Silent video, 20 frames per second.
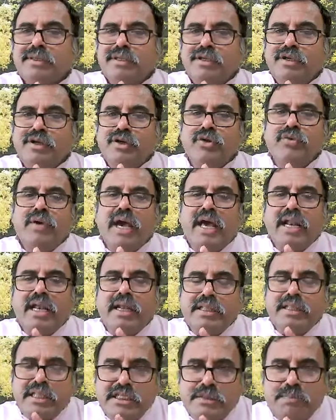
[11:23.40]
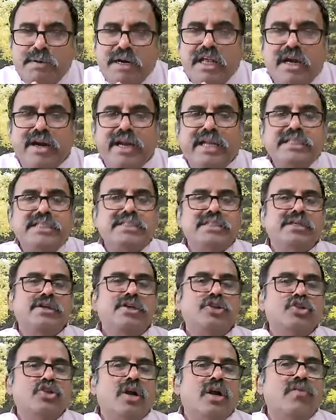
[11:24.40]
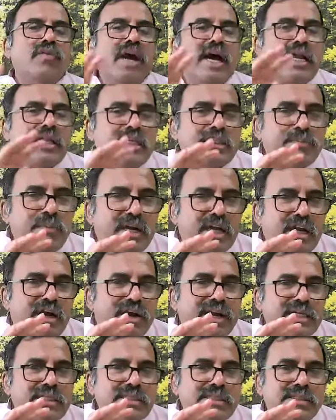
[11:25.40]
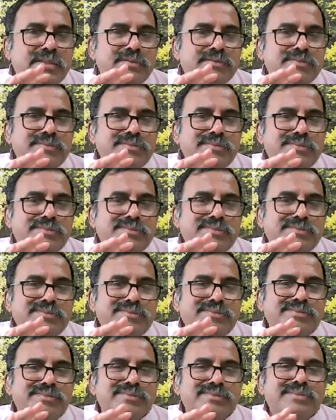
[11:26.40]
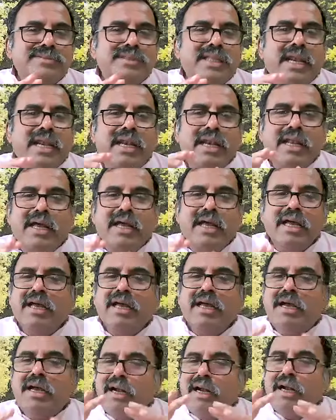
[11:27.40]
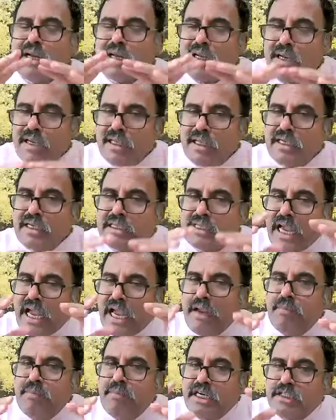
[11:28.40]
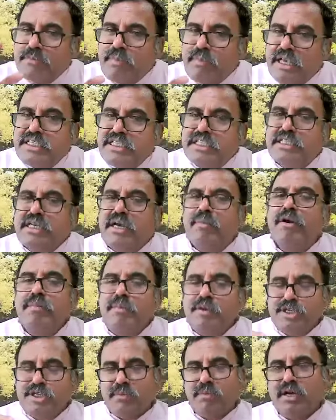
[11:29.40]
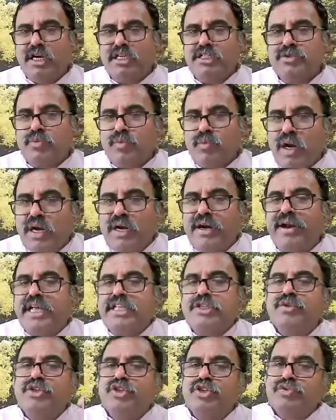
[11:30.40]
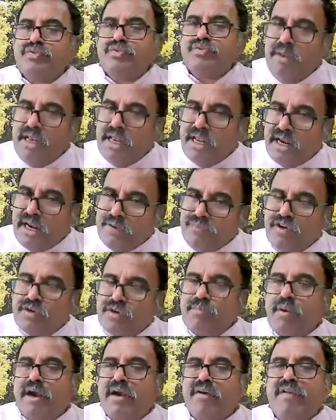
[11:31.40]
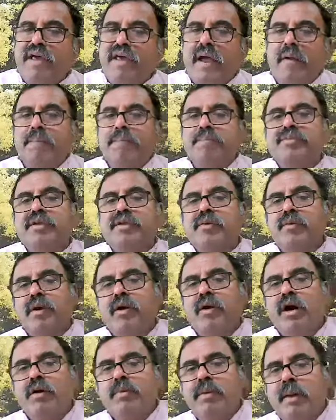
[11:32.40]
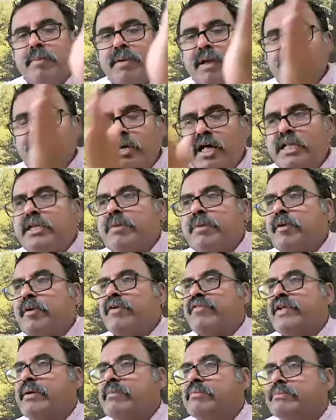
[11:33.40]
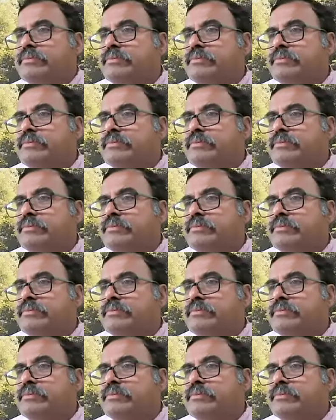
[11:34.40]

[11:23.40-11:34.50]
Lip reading: you have to wear this particular dress, you should not wear this particular dress, then the time and space has come into picture, because one dress which is familiar at one point of time will not be applicable to other point of time.